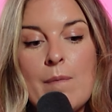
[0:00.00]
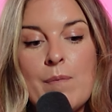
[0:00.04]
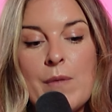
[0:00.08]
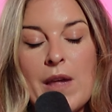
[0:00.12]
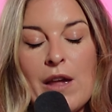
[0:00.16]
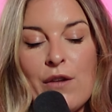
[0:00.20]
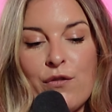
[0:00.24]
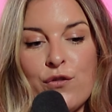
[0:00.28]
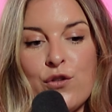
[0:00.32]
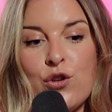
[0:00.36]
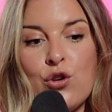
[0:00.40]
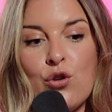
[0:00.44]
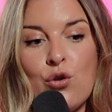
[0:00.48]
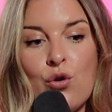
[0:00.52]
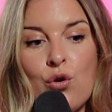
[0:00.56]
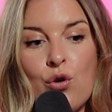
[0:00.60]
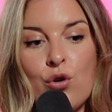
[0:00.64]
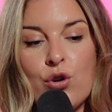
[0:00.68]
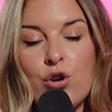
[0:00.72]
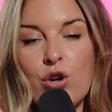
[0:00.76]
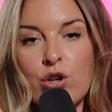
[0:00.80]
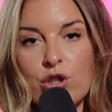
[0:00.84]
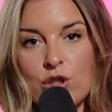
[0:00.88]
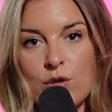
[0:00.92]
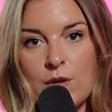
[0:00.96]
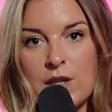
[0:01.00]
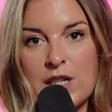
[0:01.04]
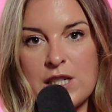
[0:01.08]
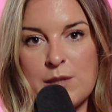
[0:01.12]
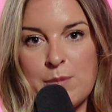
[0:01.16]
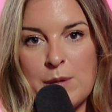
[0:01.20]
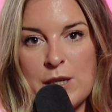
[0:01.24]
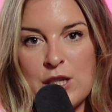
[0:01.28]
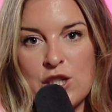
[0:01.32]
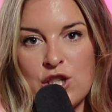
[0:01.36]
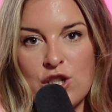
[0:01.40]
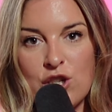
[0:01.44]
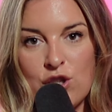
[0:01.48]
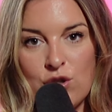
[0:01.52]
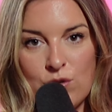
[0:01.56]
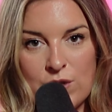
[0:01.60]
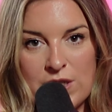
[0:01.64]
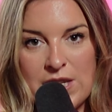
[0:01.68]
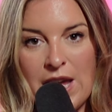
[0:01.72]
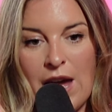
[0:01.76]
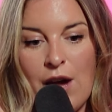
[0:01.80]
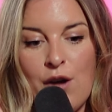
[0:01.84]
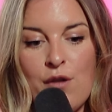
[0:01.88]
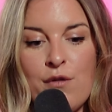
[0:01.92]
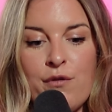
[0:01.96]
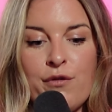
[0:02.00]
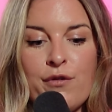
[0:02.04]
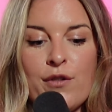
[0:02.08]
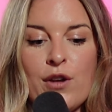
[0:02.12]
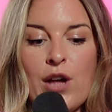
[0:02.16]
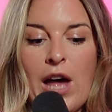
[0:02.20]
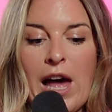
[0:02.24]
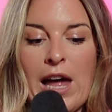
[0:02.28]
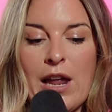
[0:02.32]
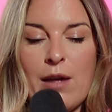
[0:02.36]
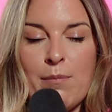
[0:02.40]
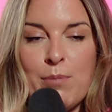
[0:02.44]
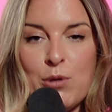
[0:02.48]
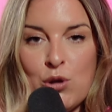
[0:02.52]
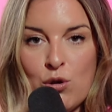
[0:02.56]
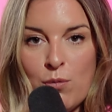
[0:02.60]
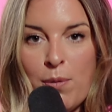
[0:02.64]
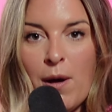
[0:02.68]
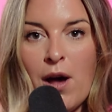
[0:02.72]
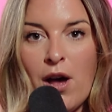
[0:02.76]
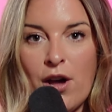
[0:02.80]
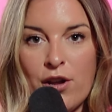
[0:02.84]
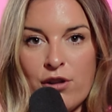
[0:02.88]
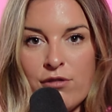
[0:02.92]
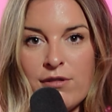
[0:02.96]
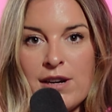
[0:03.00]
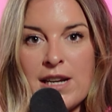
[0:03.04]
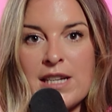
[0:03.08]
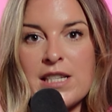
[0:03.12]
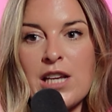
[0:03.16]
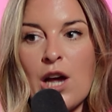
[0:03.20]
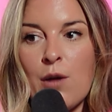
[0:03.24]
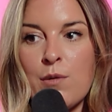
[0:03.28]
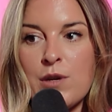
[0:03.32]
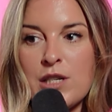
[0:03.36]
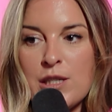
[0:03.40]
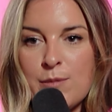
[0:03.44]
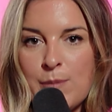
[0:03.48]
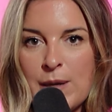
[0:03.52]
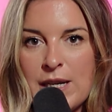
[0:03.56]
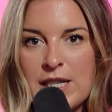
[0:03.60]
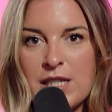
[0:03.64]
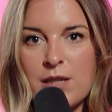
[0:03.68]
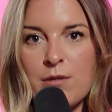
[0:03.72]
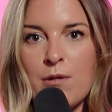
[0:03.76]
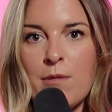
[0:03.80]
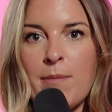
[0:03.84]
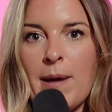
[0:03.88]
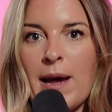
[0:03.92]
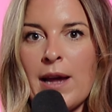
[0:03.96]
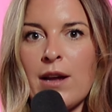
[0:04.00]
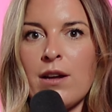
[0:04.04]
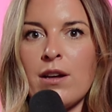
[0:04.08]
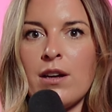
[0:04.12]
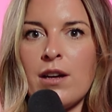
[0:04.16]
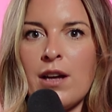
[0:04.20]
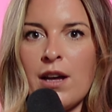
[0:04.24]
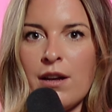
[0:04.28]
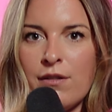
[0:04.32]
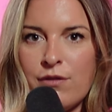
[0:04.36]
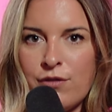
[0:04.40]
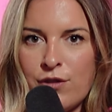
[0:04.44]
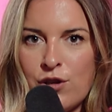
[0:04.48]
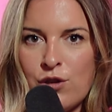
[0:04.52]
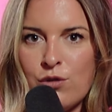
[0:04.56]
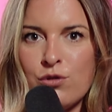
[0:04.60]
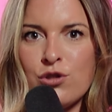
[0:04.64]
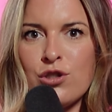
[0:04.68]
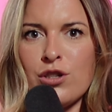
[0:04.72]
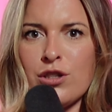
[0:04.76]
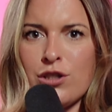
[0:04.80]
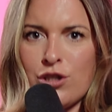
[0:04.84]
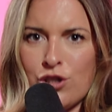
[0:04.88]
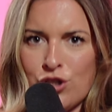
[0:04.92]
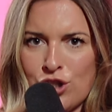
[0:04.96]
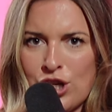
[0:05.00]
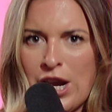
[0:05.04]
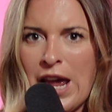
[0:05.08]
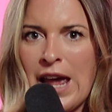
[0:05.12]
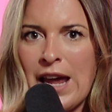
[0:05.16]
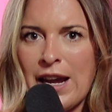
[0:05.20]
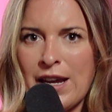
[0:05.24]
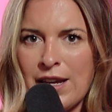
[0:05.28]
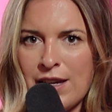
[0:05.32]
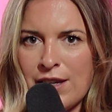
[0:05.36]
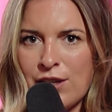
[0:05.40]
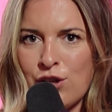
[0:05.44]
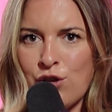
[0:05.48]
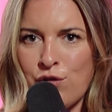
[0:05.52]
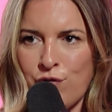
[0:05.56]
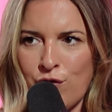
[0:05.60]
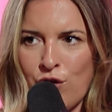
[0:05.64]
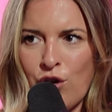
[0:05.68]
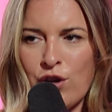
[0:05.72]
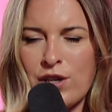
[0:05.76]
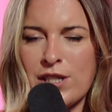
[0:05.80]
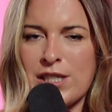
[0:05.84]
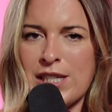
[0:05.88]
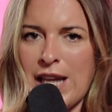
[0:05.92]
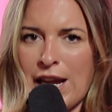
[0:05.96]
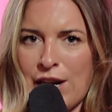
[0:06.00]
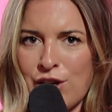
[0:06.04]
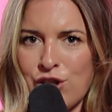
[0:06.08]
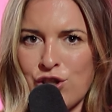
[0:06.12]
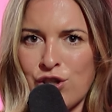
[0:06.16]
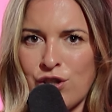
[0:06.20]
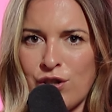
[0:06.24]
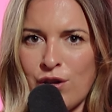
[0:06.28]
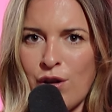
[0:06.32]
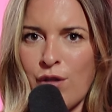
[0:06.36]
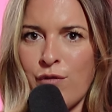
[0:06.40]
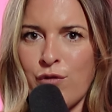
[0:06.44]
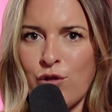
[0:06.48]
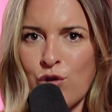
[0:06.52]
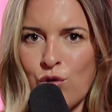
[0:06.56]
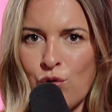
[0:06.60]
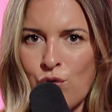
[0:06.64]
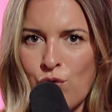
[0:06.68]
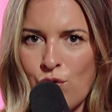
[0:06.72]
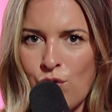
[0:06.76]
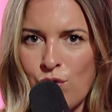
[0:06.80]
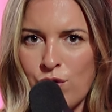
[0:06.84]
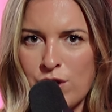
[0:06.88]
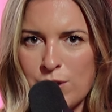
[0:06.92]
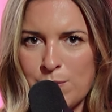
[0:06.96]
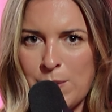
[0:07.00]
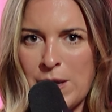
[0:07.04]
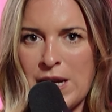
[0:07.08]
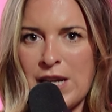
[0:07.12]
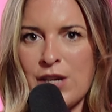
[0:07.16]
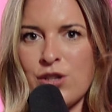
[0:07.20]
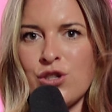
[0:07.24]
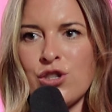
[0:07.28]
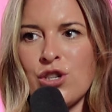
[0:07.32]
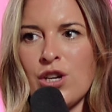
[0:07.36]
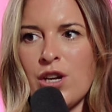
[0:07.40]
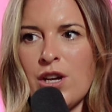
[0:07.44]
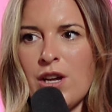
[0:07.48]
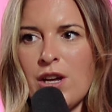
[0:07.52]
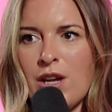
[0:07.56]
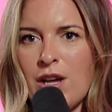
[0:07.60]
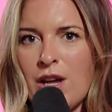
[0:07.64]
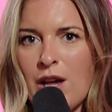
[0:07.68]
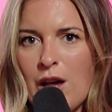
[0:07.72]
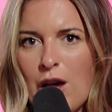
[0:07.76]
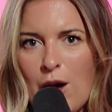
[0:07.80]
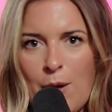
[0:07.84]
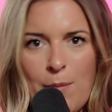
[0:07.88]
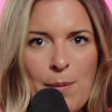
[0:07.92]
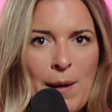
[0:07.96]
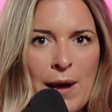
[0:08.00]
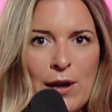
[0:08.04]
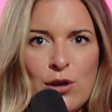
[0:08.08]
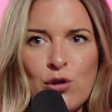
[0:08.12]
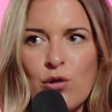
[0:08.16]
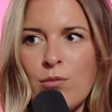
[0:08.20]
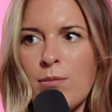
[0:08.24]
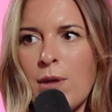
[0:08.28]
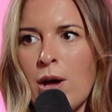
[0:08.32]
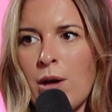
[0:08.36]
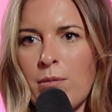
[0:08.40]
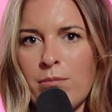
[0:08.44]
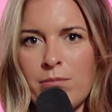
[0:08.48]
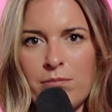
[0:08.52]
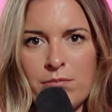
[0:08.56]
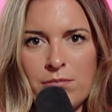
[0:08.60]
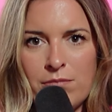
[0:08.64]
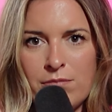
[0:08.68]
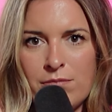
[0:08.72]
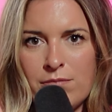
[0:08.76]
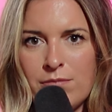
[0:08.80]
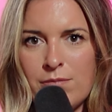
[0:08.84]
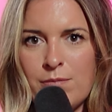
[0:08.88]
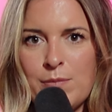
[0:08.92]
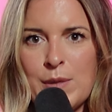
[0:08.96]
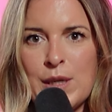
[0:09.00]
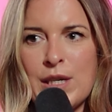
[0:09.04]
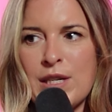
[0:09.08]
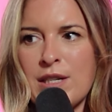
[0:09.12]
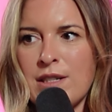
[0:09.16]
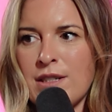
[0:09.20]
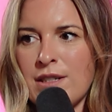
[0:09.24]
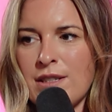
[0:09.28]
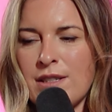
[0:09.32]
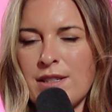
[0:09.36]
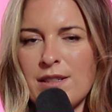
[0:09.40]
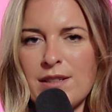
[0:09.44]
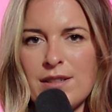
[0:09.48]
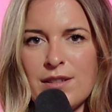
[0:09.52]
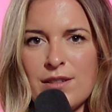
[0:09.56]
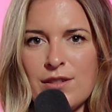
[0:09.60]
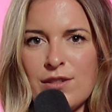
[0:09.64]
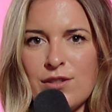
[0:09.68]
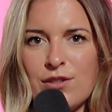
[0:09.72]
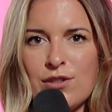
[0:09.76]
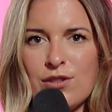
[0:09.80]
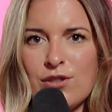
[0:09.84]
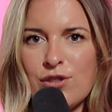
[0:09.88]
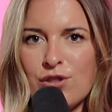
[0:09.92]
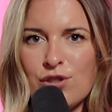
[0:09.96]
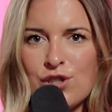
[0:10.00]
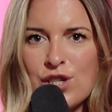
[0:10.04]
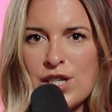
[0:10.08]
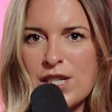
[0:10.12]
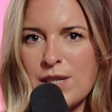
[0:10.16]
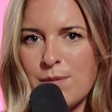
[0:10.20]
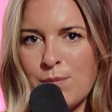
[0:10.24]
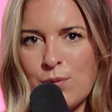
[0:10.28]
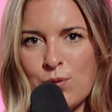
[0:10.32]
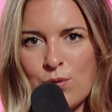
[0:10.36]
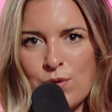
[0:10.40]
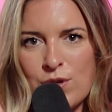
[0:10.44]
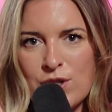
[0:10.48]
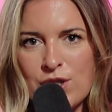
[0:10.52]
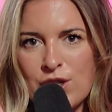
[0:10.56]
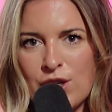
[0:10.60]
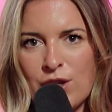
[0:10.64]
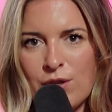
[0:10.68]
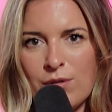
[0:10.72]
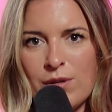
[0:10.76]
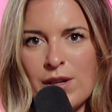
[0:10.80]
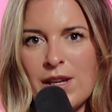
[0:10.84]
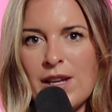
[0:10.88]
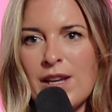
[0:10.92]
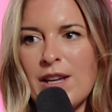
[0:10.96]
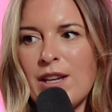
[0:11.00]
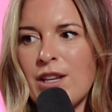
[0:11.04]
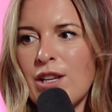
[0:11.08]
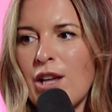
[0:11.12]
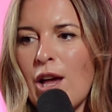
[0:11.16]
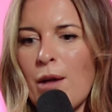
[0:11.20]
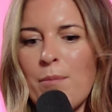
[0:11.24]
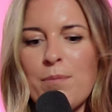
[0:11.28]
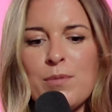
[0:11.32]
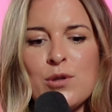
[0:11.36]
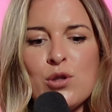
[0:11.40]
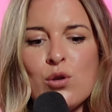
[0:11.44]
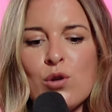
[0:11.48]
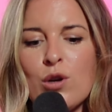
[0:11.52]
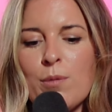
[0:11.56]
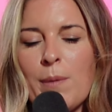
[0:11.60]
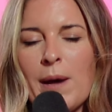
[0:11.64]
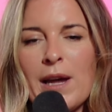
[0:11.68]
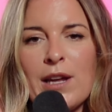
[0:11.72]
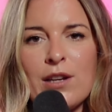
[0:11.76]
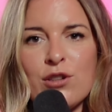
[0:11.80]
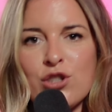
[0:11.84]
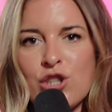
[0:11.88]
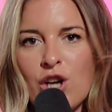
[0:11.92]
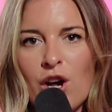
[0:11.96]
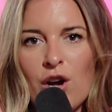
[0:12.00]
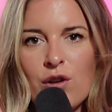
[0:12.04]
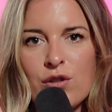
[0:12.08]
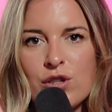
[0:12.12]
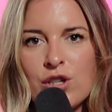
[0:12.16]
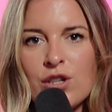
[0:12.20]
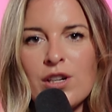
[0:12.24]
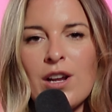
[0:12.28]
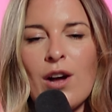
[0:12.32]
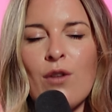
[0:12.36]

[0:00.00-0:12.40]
if you're not doing a speech yourself, but your partner is, I would speak to them about, just to check you've got a section of your speech about your mum, because she's important to you. Talk about childhood.